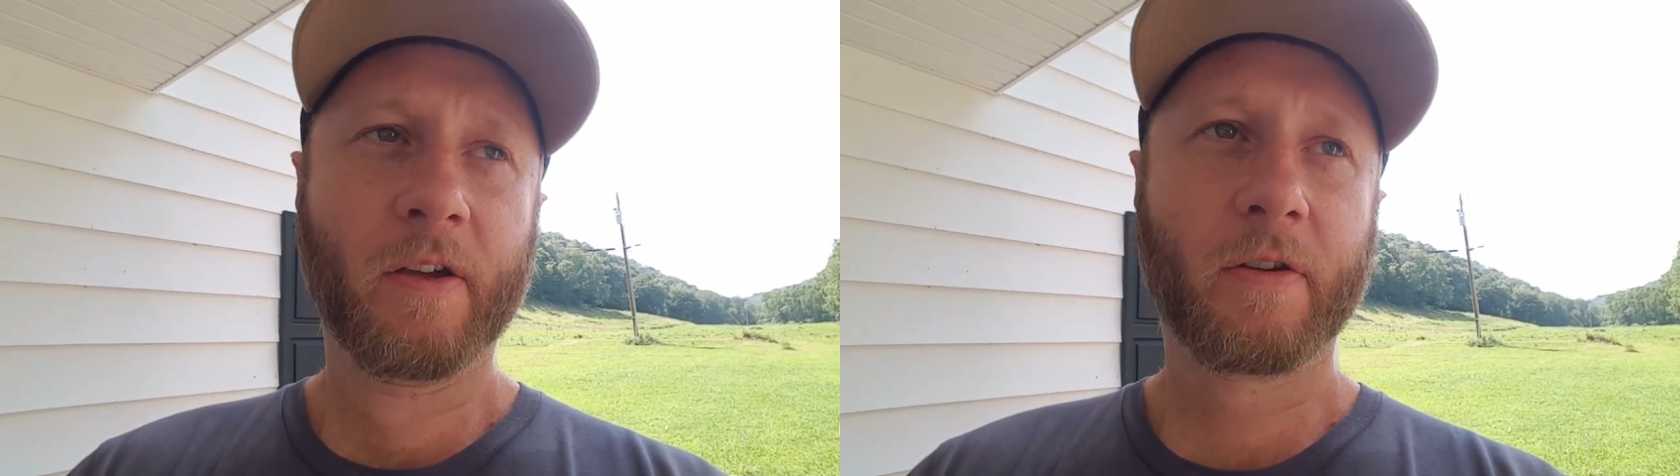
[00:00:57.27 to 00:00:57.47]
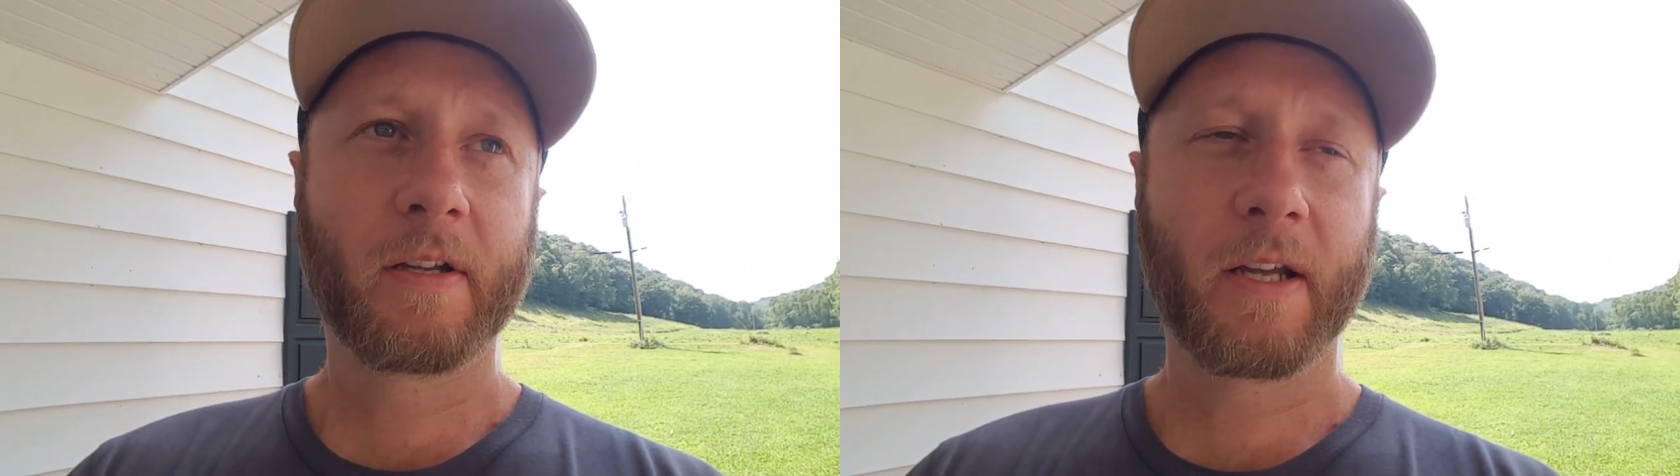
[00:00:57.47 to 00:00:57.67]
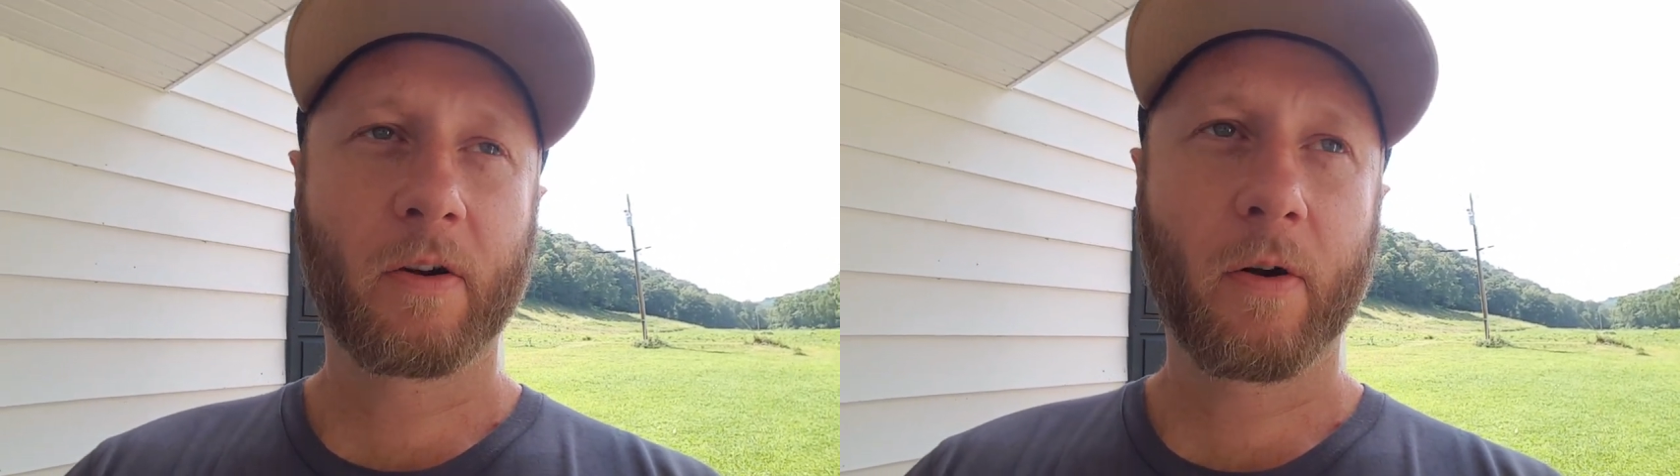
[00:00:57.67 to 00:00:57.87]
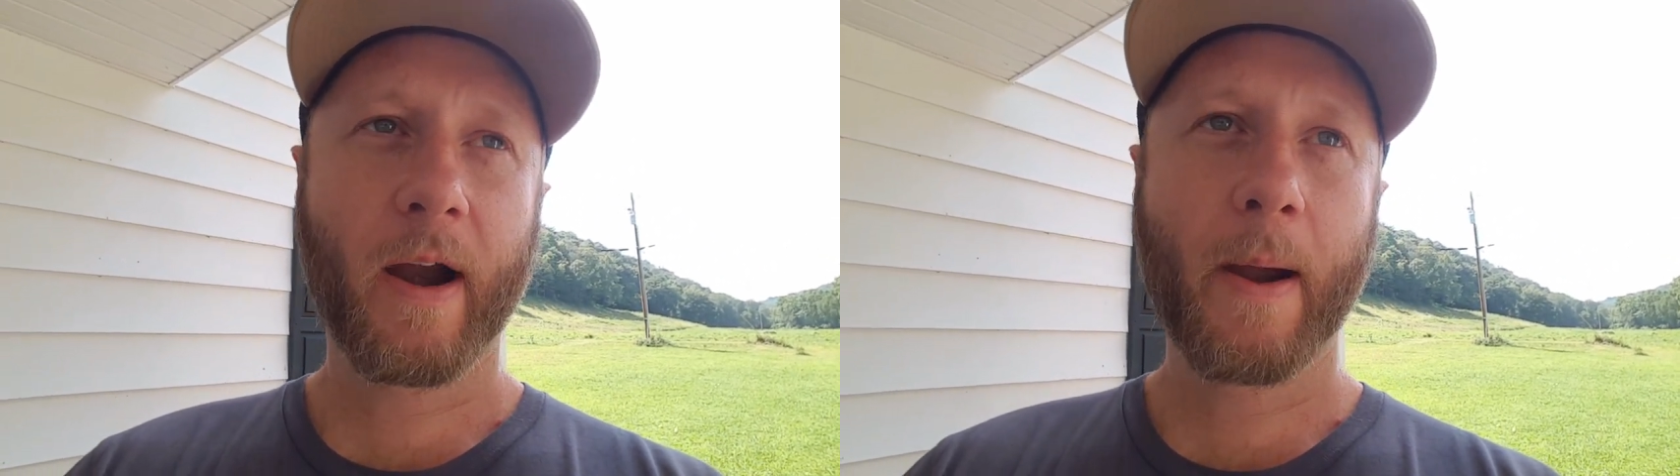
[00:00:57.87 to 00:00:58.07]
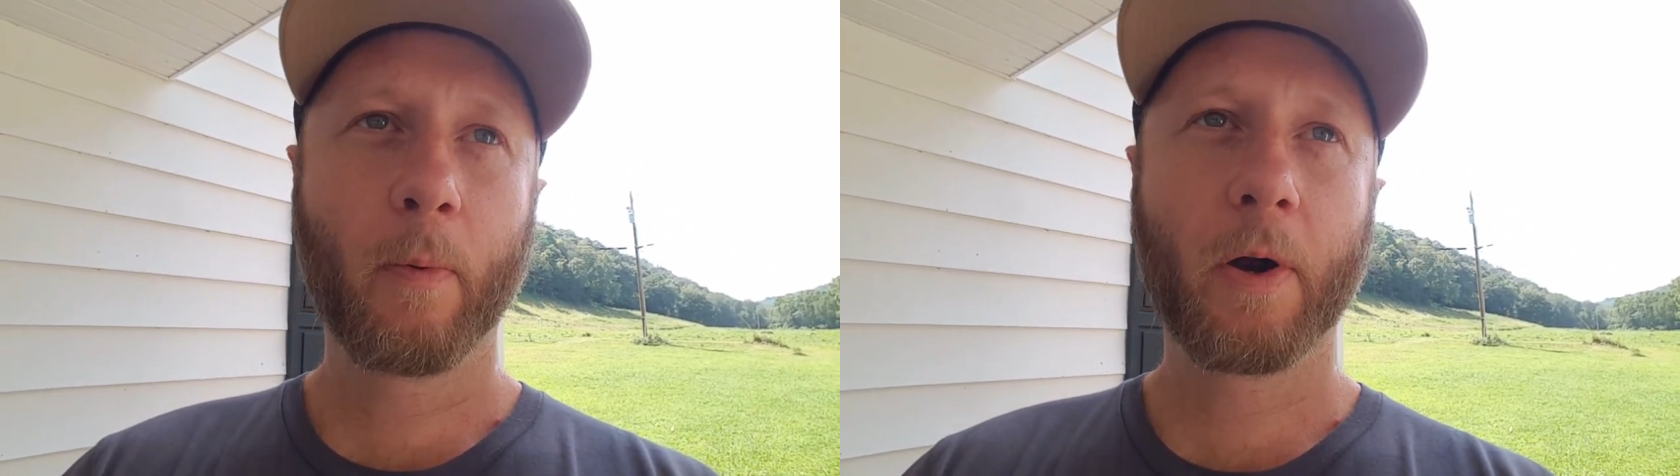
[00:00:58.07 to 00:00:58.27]
So I was like,
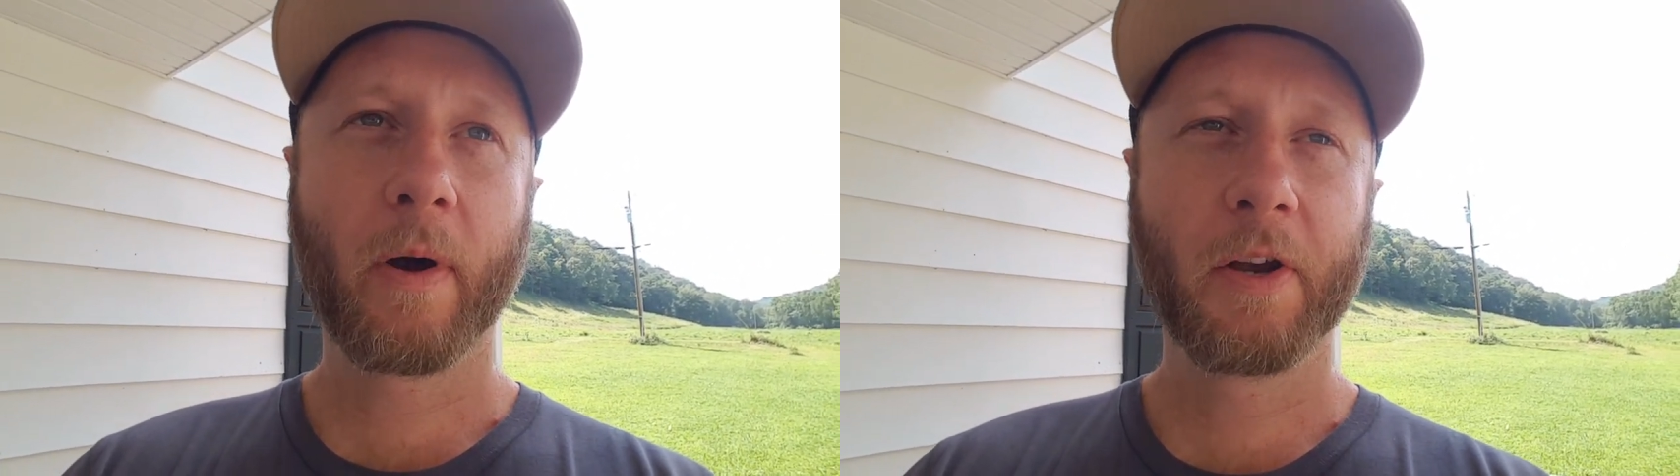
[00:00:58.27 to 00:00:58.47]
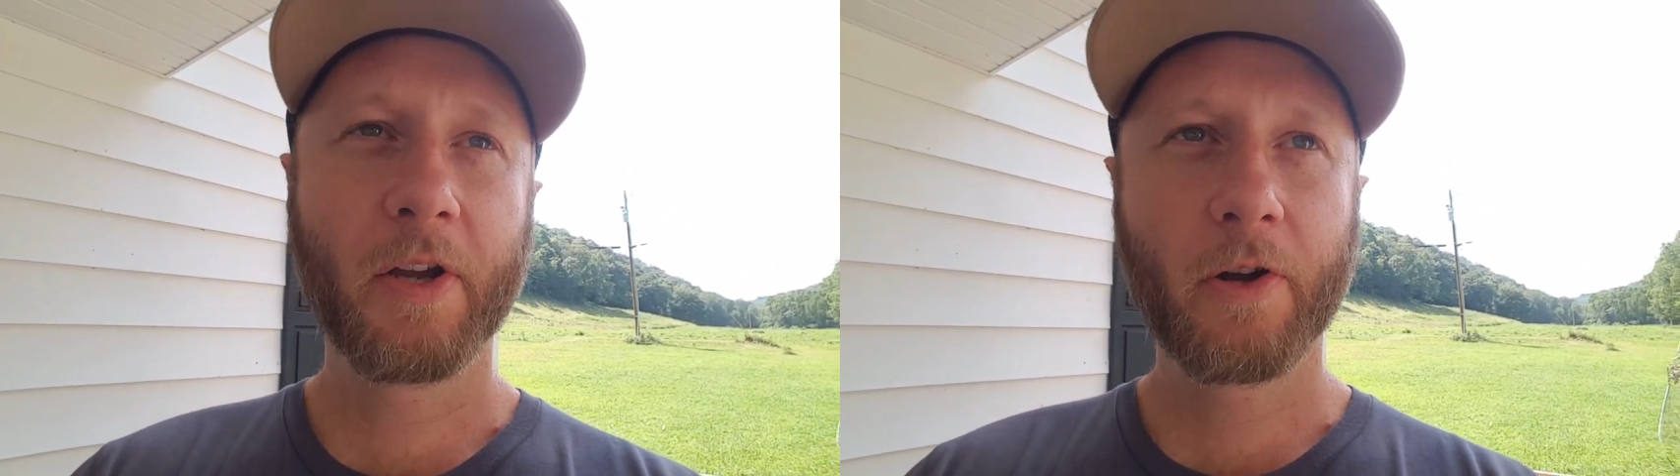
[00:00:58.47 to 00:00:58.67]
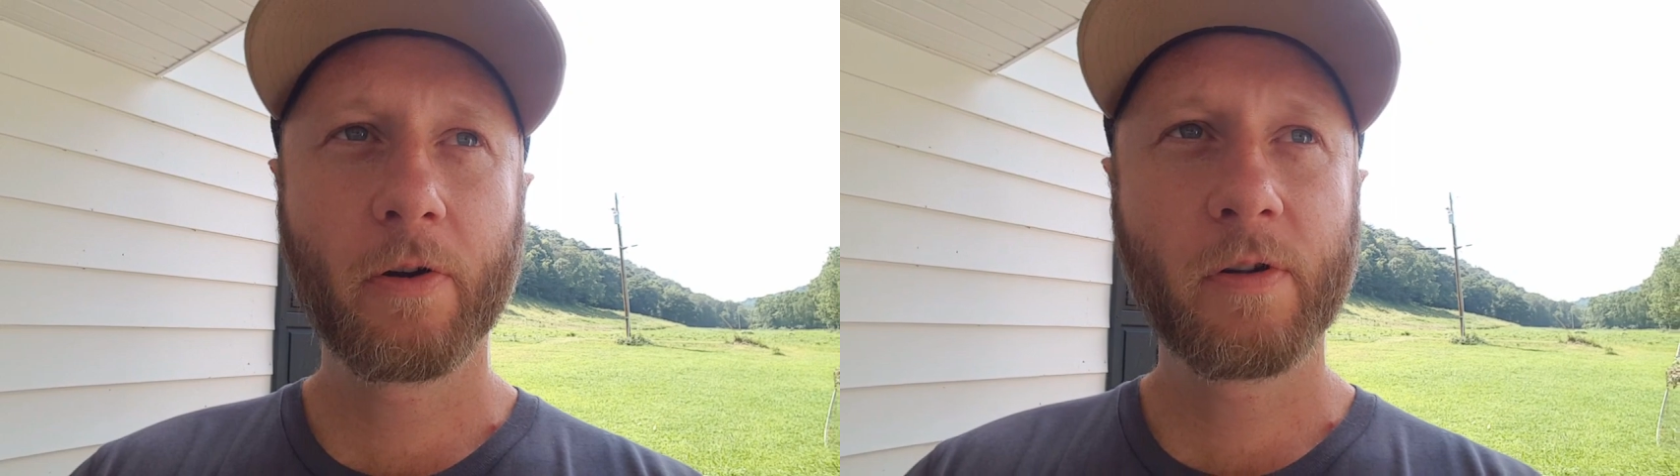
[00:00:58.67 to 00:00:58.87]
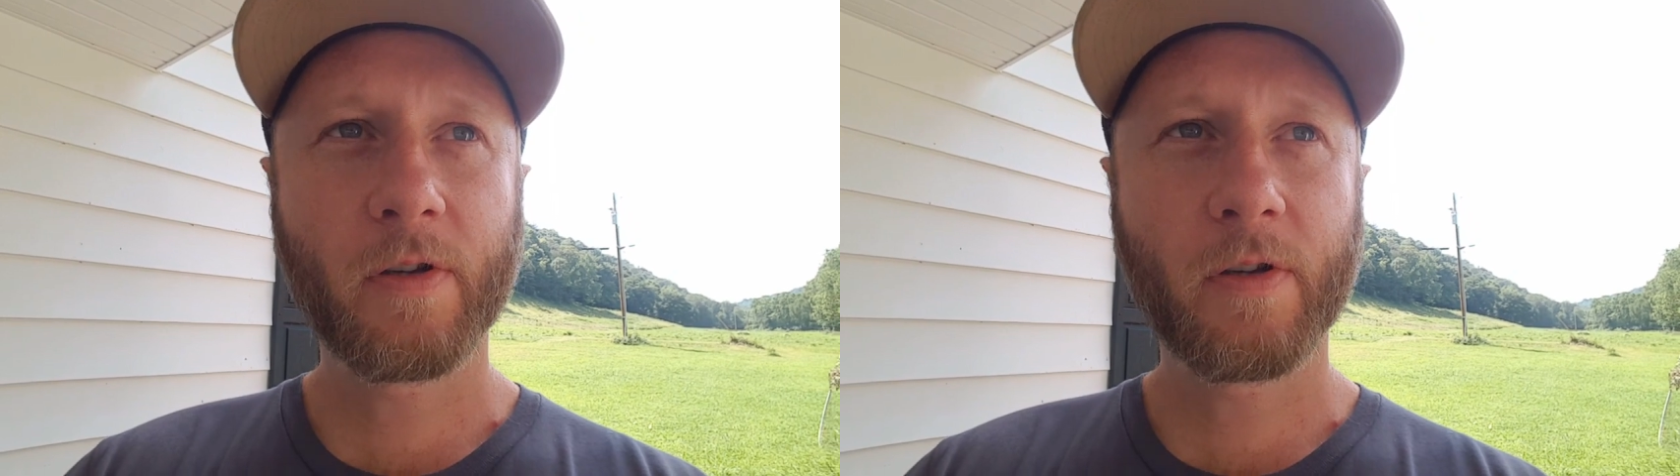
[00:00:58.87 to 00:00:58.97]
crap, what do I do?